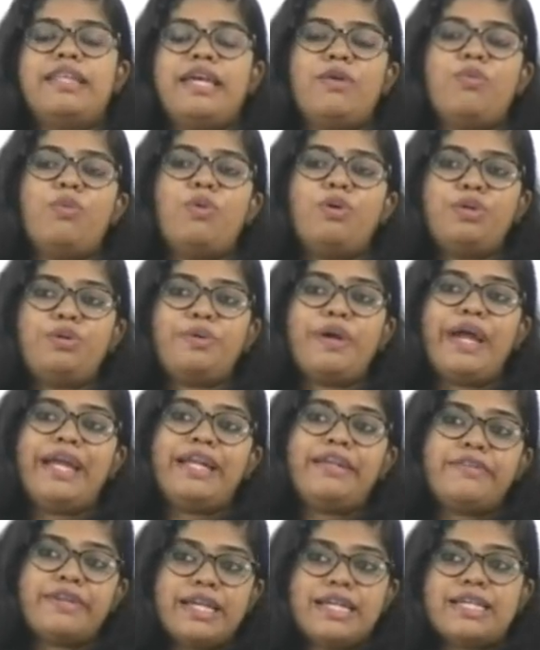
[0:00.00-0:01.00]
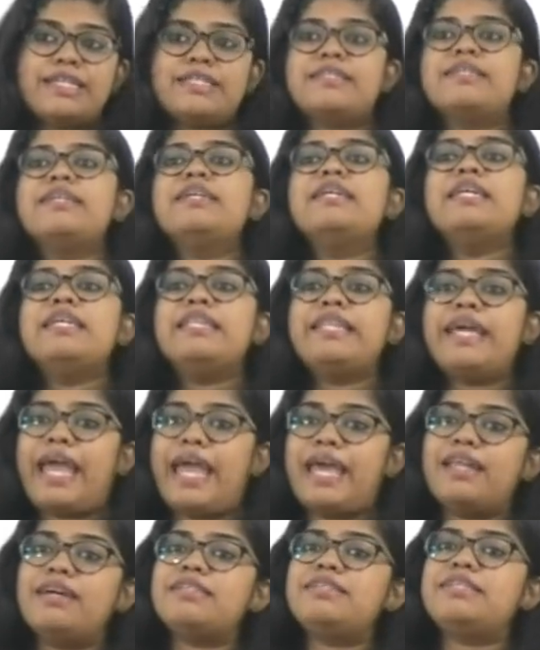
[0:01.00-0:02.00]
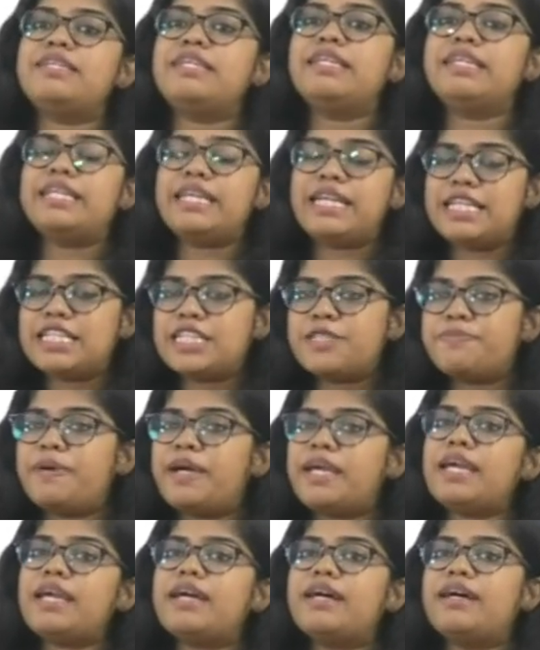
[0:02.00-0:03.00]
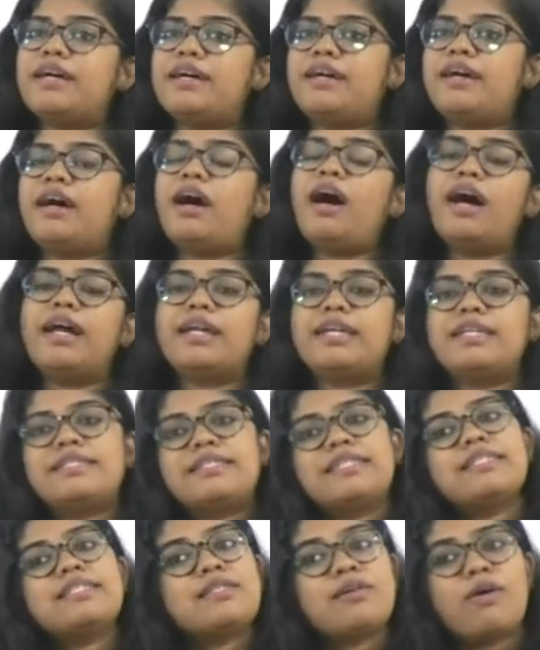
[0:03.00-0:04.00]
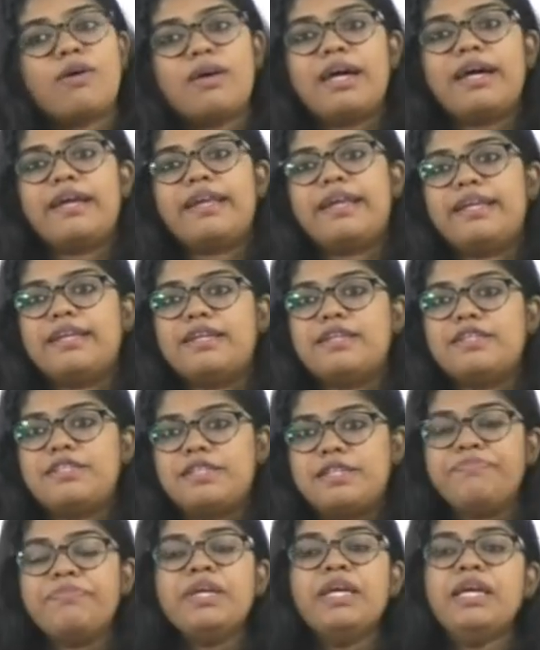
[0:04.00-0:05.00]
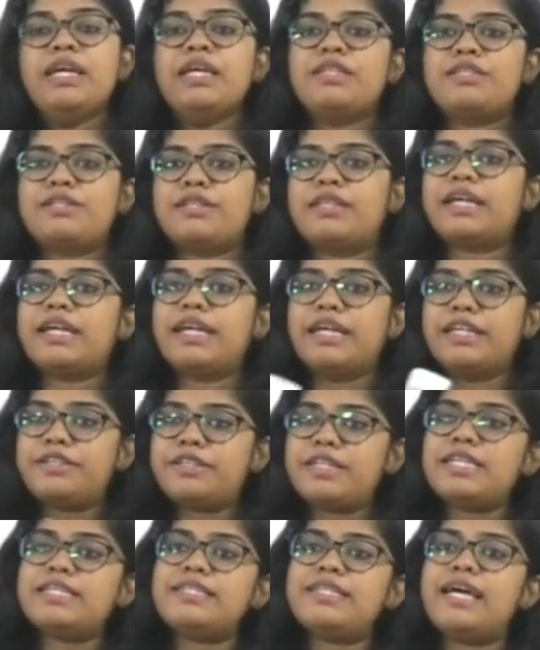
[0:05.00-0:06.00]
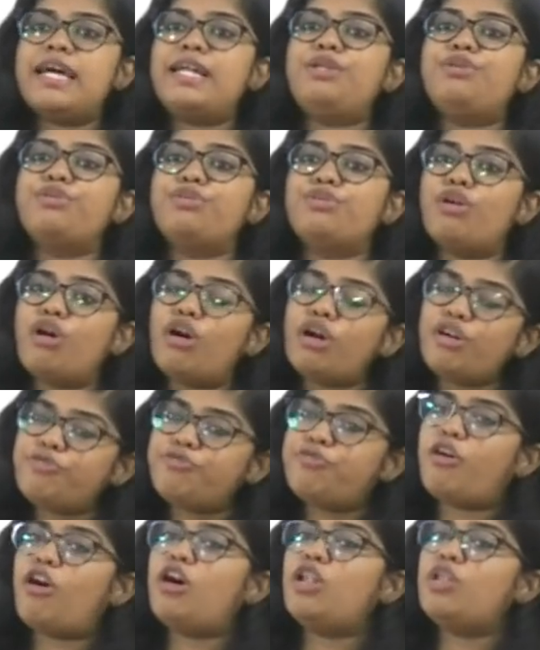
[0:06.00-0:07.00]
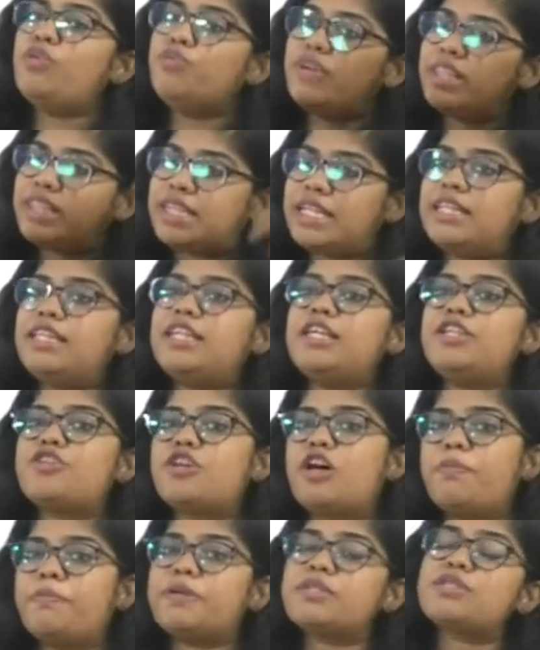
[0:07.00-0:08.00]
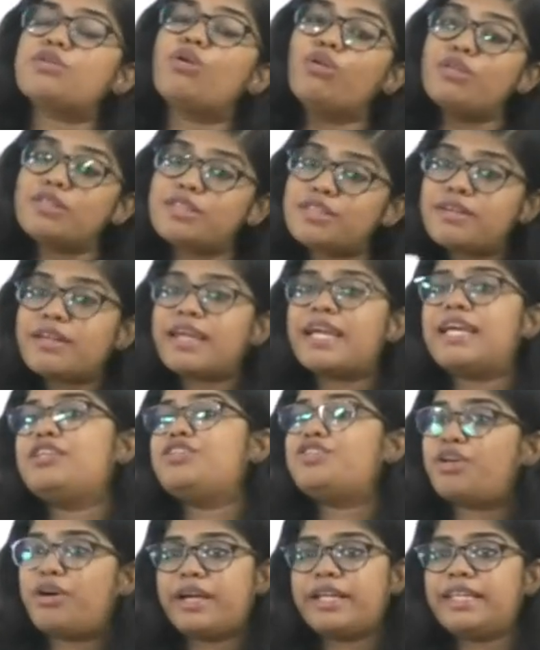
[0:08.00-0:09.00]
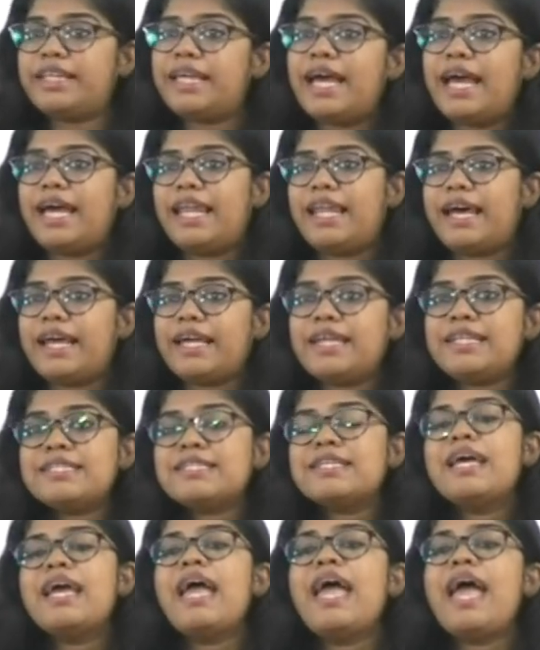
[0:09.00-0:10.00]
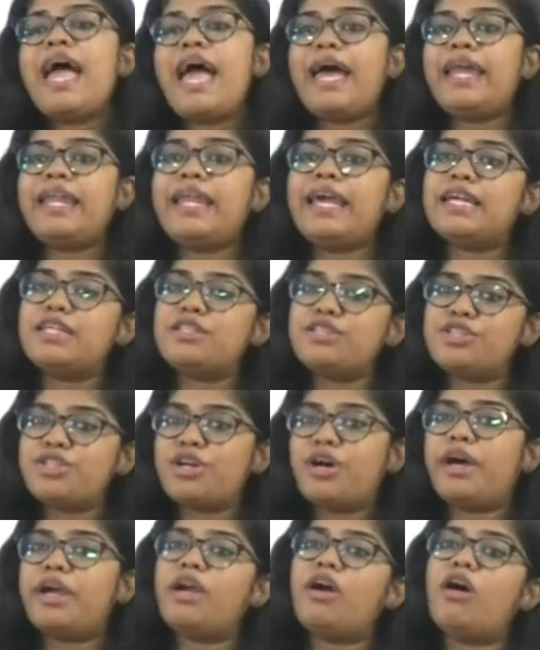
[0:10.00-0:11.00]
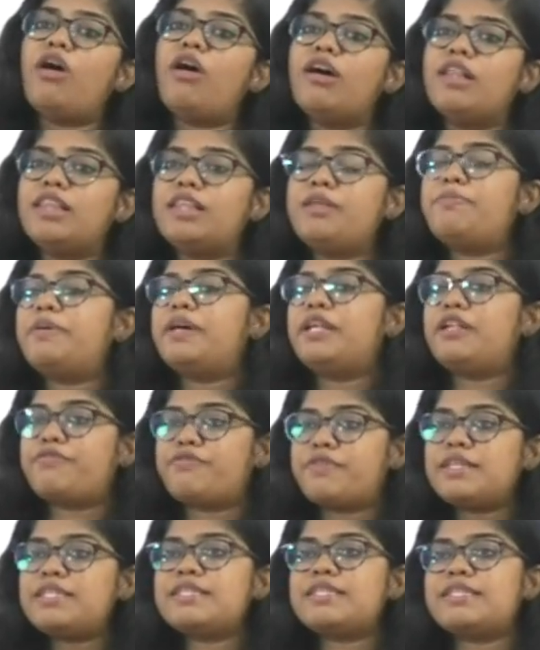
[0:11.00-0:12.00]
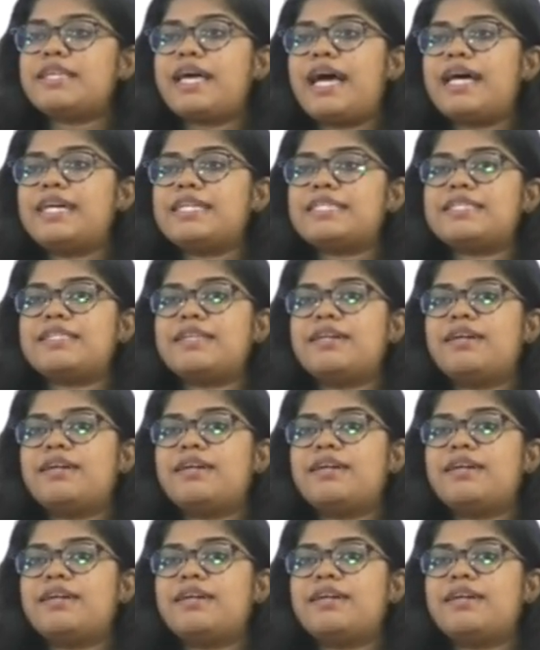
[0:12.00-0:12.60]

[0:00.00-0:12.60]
want to address the energy needs by harnessing solar energy. So, the countries that do not fall within the tropics also can join the alliance and enjoy all the benefits as